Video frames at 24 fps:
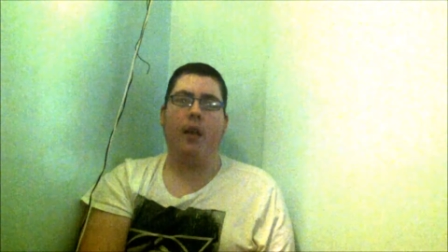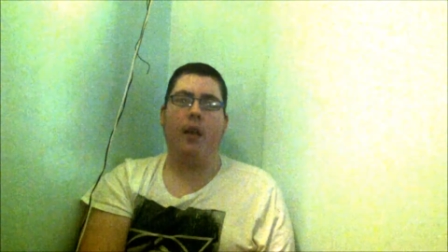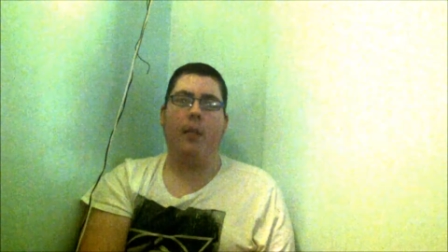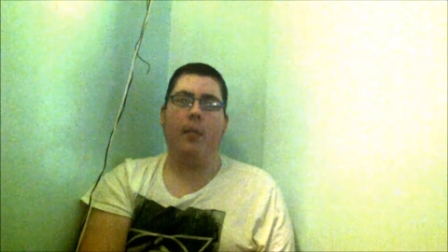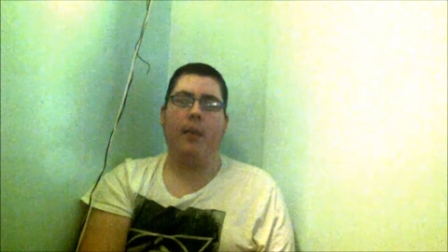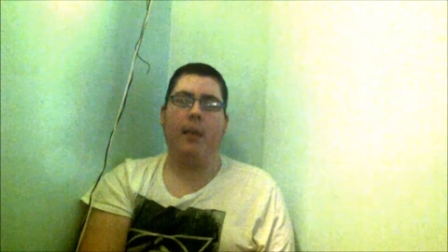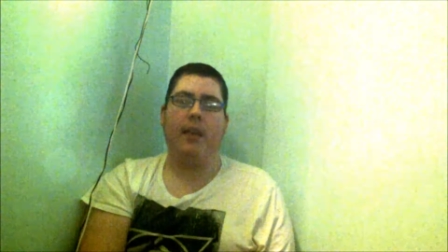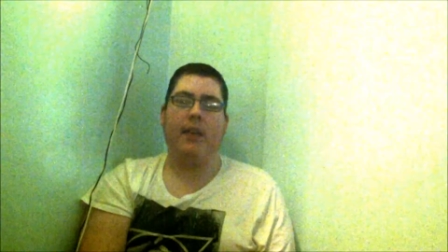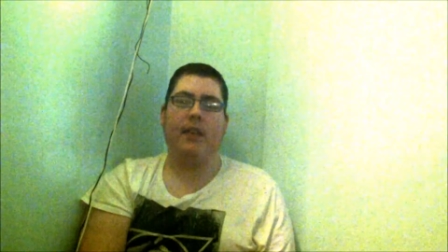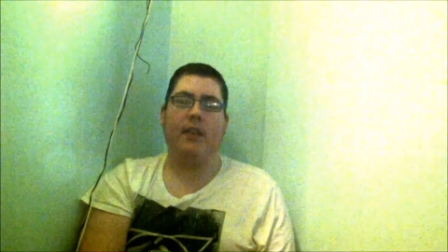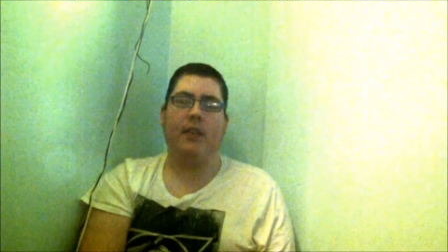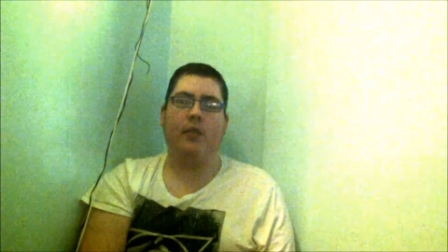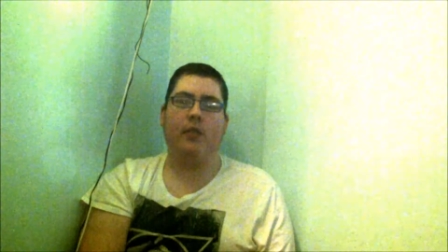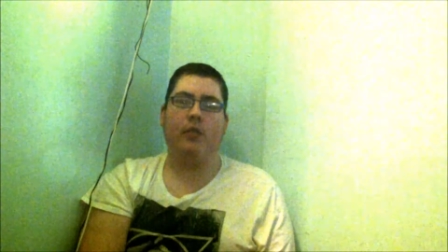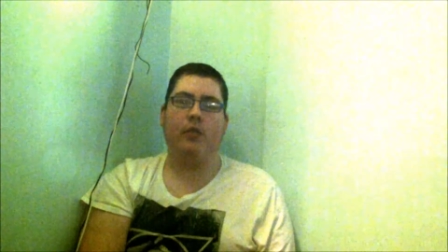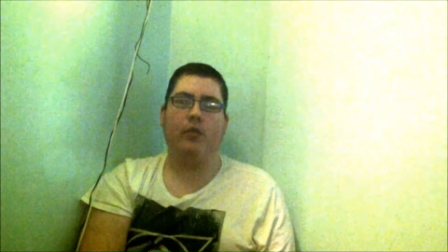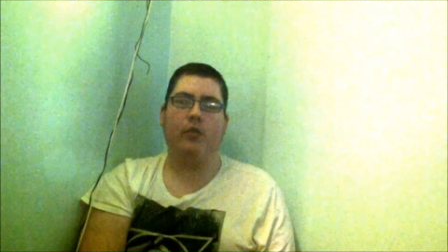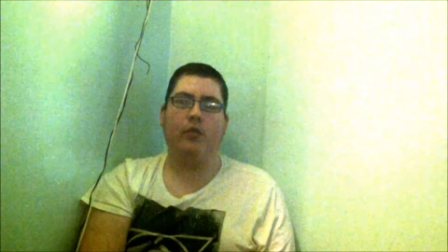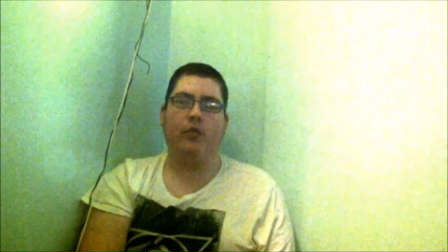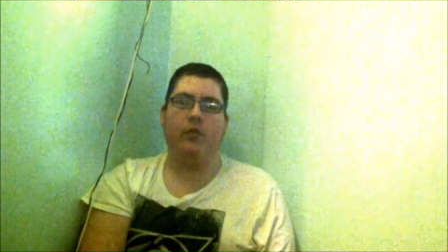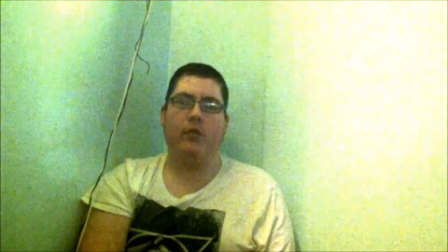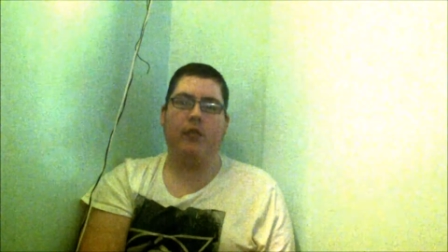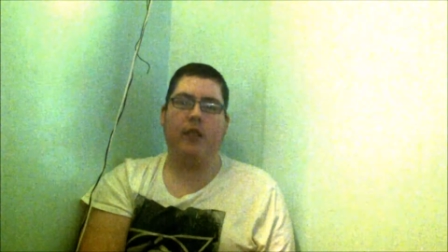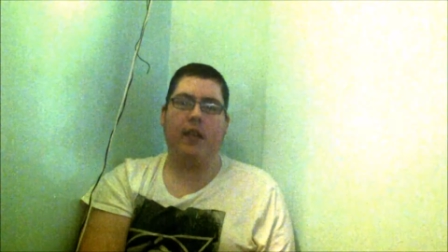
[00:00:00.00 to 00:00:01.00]
But it's a
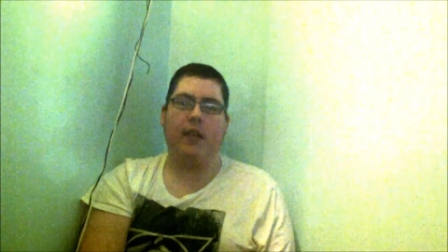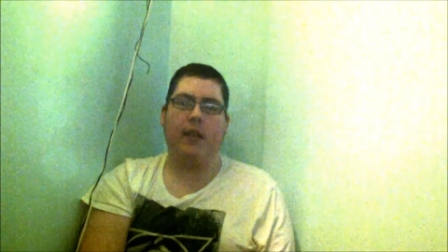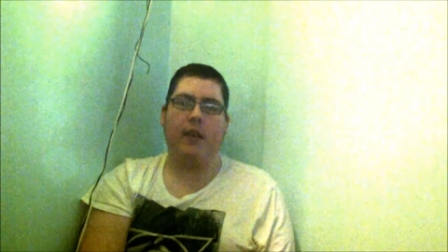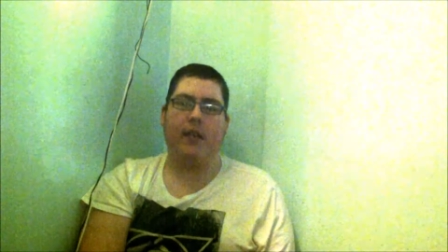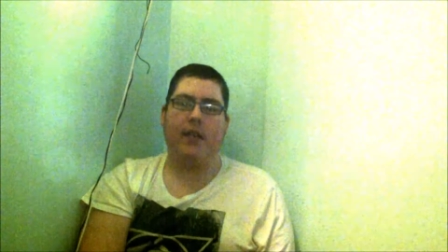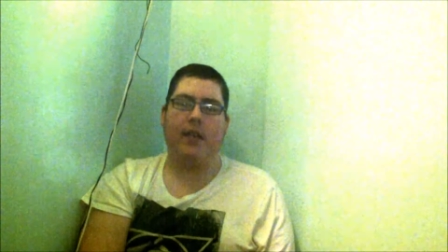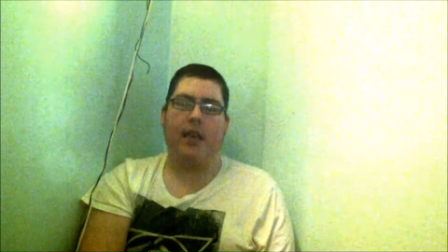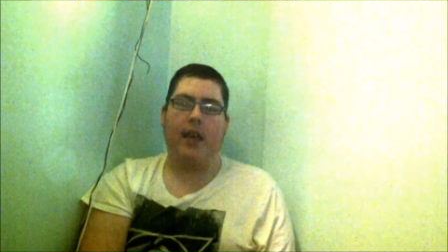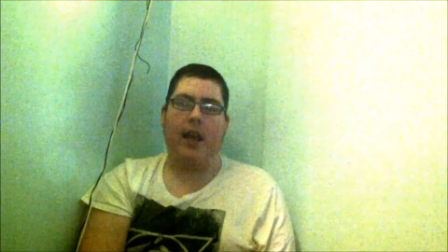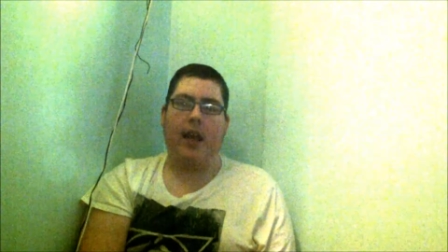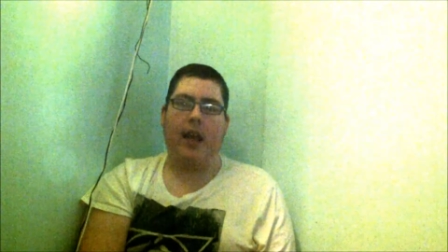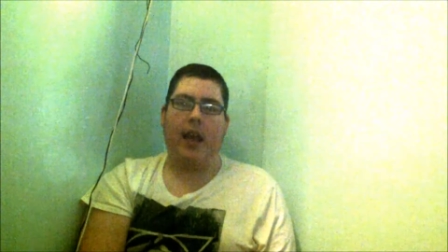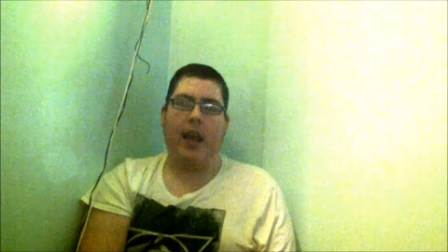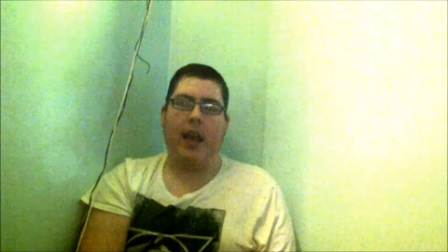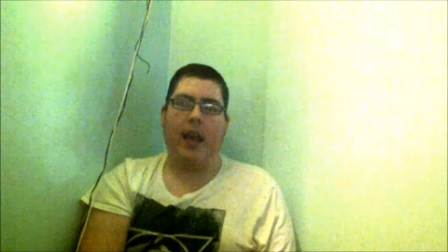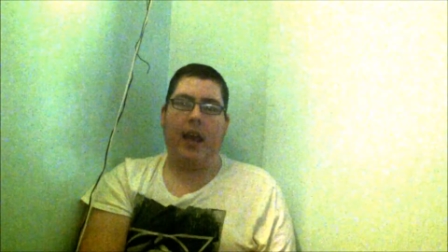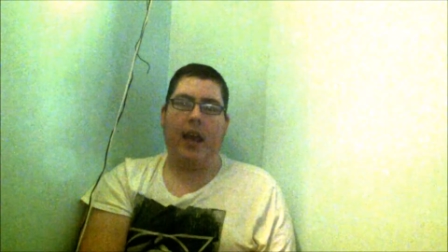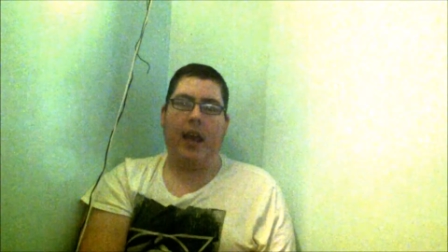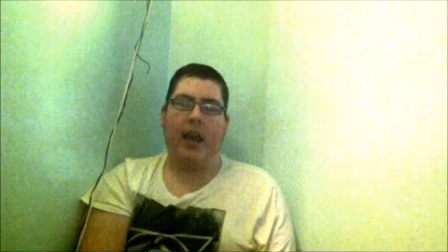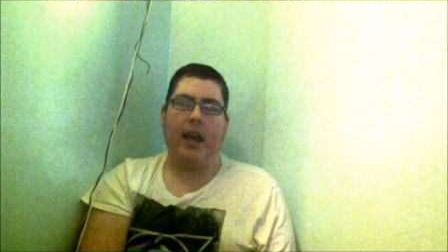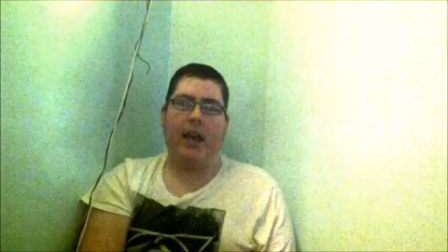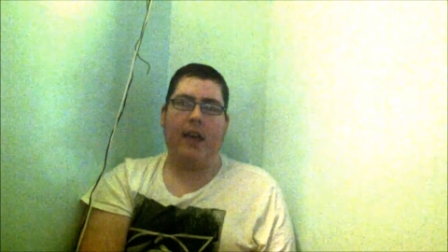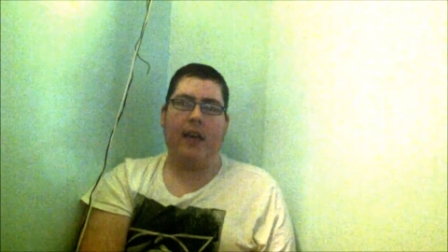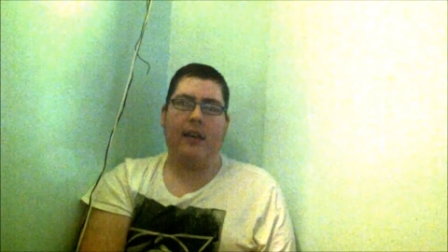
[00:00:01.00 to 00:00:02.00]
good series.
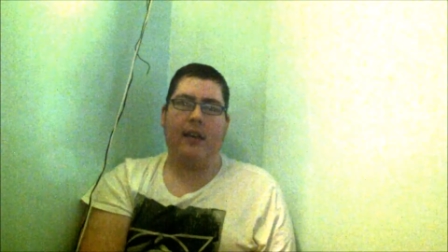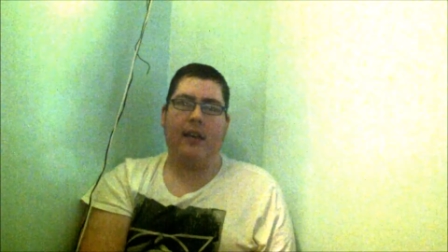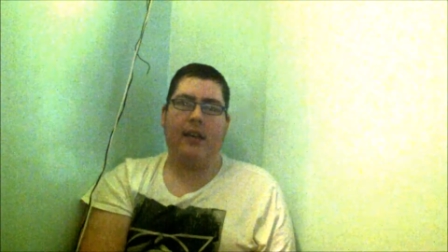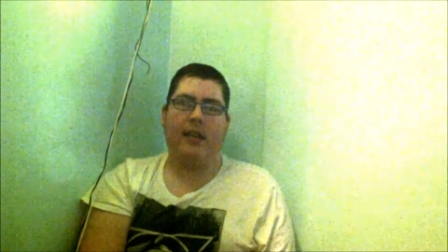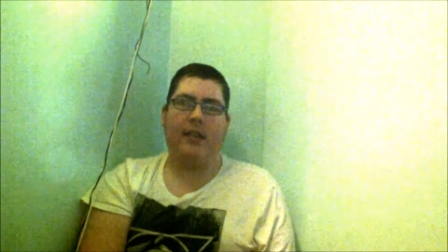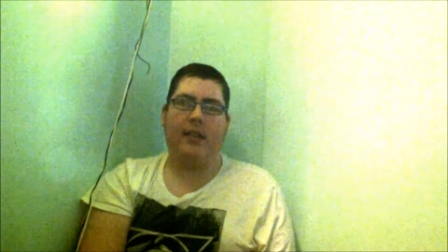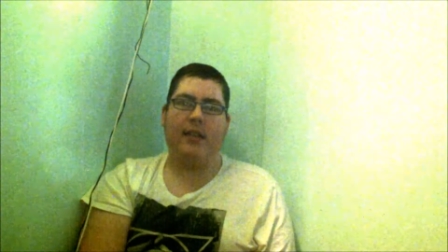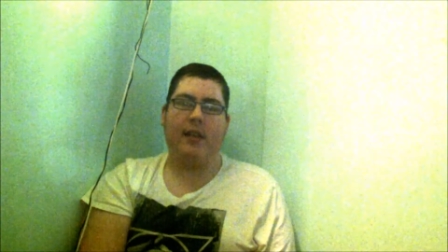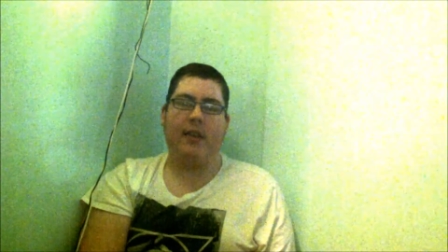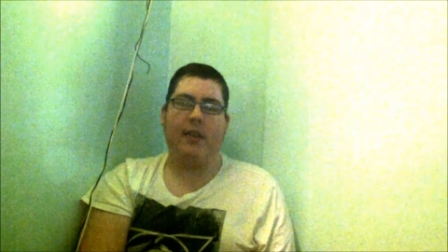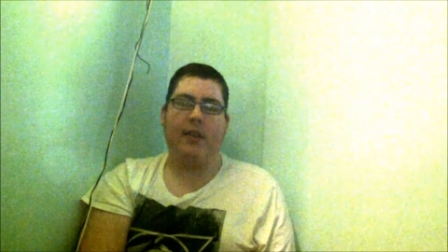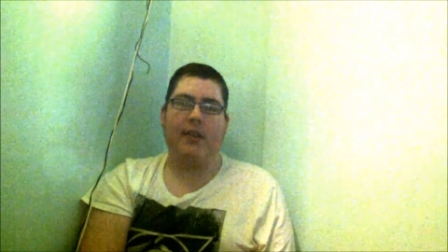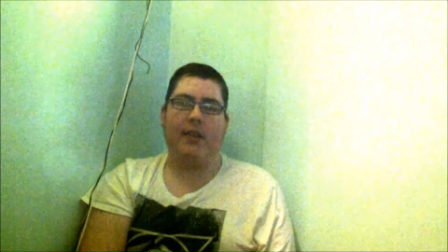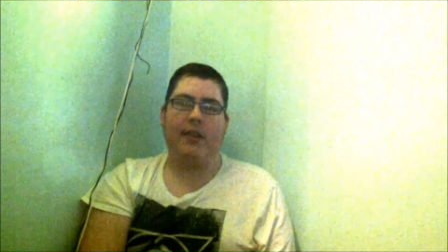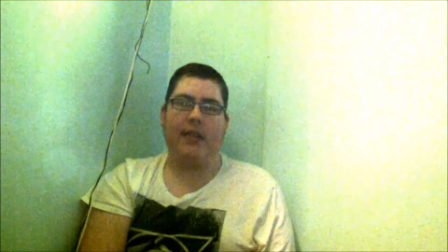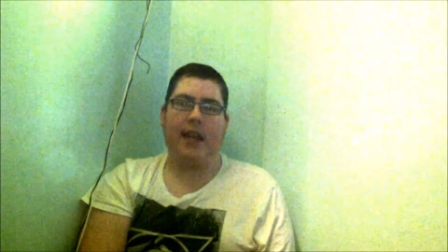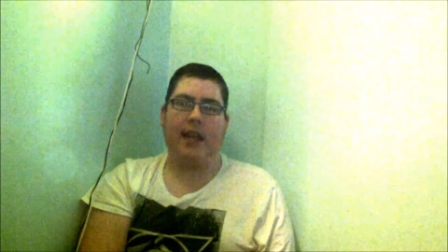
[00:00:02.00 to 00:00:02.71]
The series